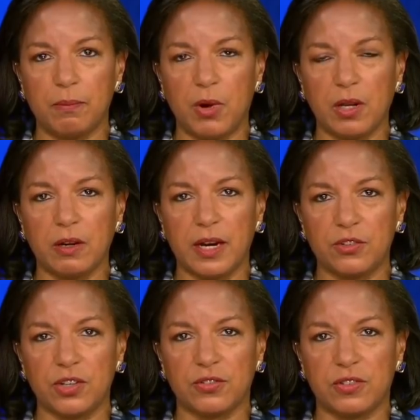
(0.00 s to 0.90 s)
Mueller
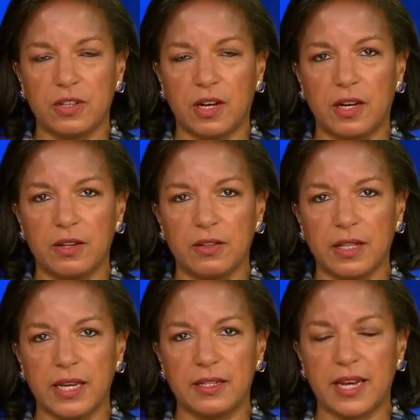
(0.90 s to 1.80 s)
had just
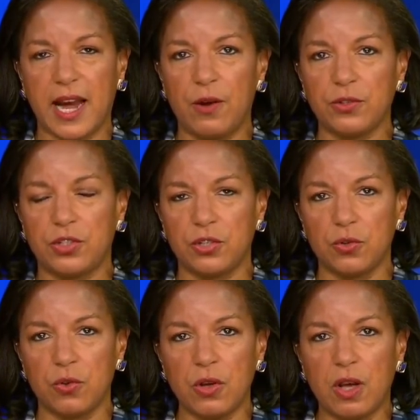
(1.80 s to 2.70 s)
laid down,
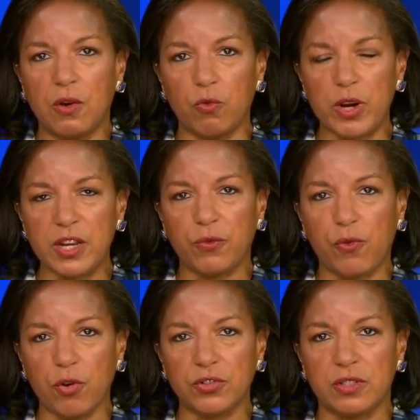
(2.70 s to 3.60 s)
to
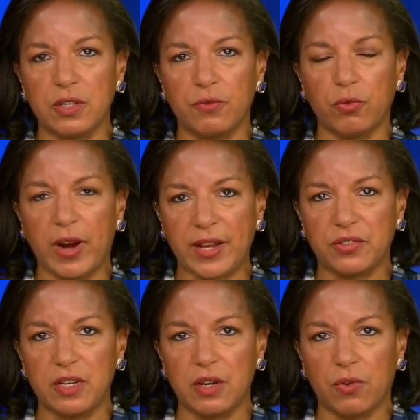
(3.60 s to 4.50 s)
reinforce the
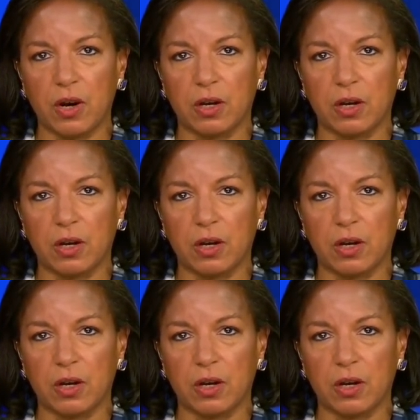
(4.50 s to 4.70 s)
veracity of